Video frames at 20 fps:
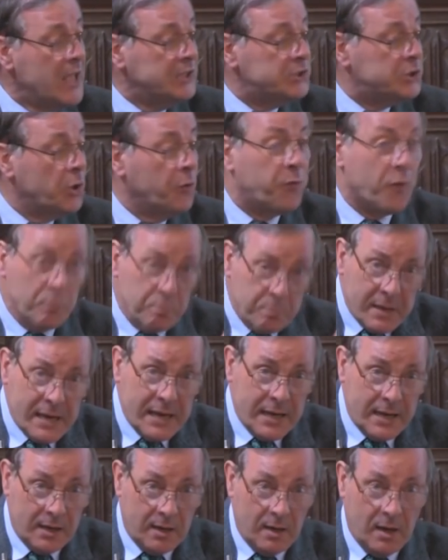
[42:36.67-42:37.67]
So for
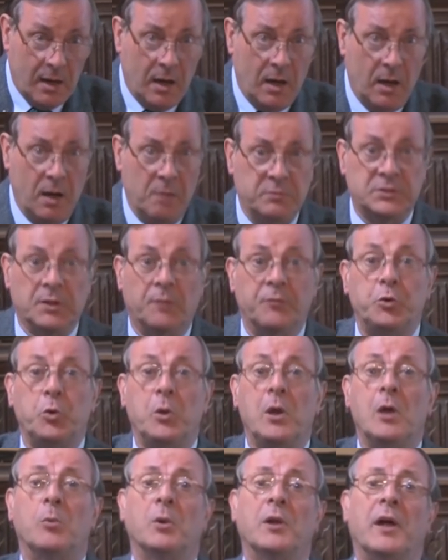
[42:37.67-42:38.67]
me, uh, some of
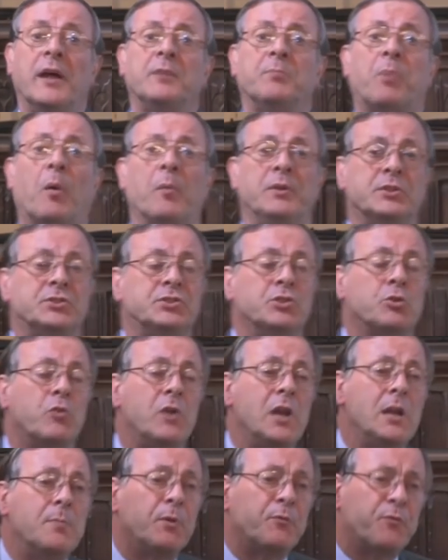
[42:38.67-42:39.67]
you here will I think, probably
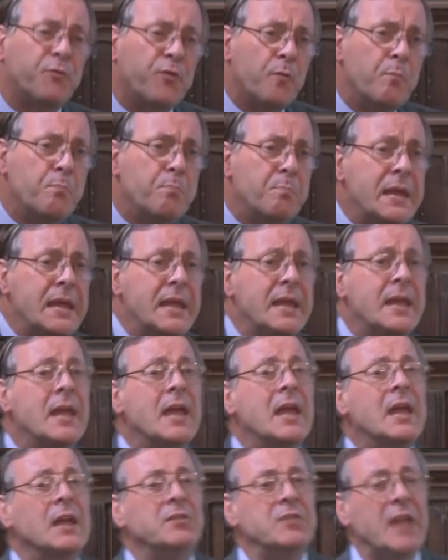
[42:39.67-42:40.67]
disagree, but for me,